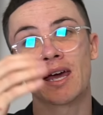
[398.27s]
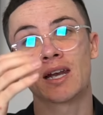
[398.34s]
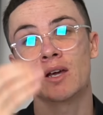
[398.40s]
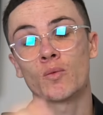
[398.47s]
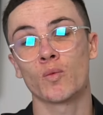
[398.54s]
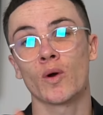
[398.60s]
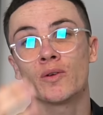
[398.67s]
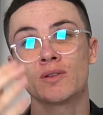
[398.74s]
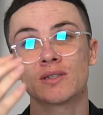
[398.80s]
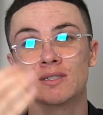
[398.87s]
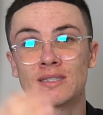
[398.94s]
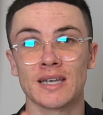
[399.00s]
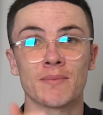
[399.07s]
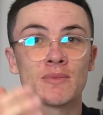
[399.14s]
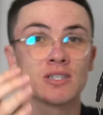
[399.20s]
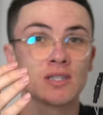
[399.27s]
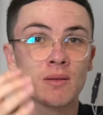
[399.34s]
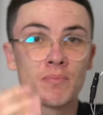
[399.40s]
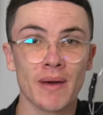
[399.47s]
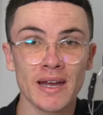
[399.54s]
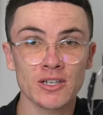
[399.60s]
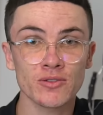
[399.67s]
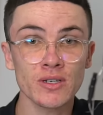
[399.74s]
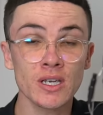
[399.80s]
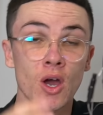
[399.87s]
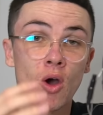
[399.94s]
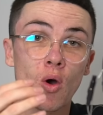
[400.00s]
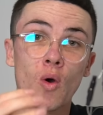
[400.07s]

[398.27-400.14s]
and it won't damage the battery.